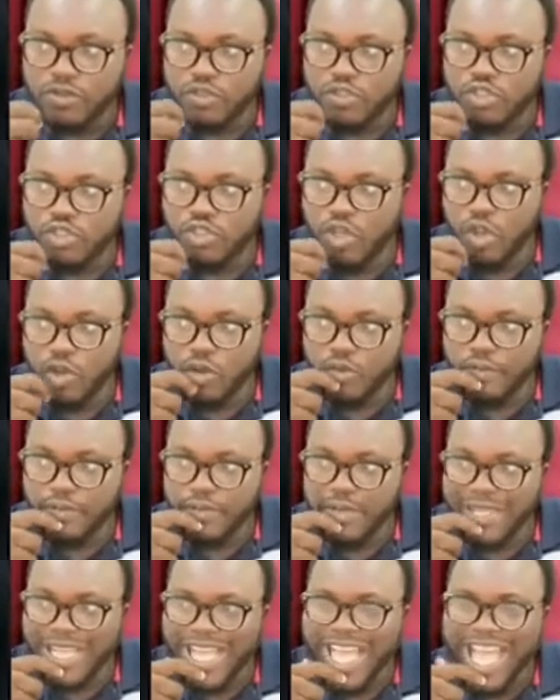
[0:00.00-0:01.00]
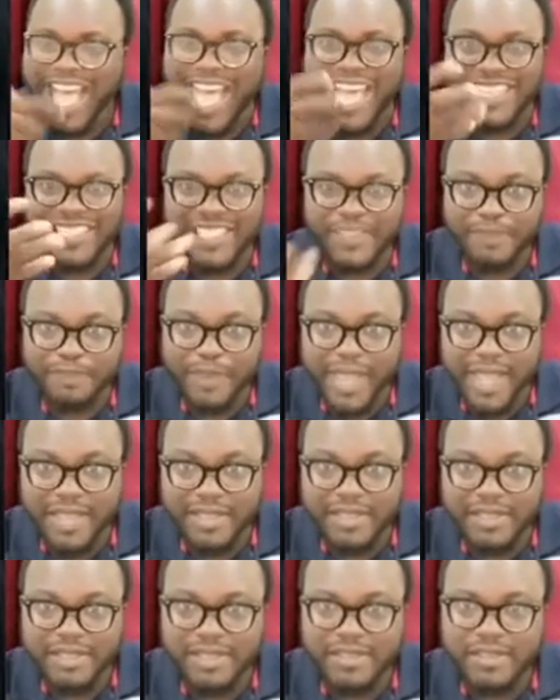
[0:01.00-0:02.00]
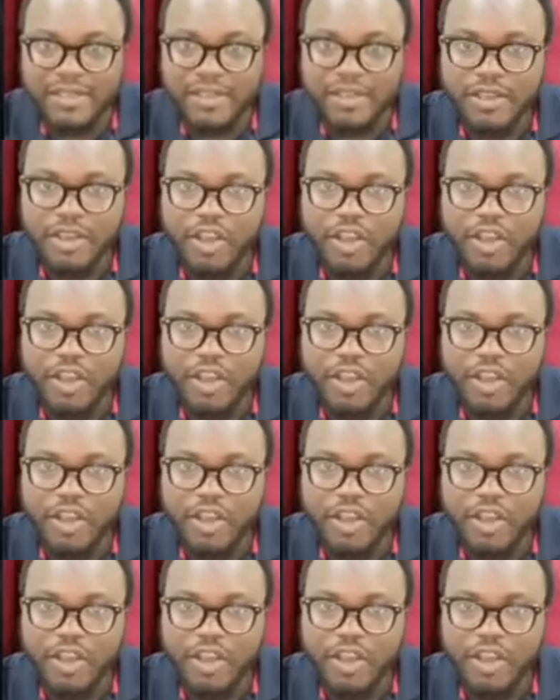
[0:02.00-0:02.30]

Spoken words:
some aspects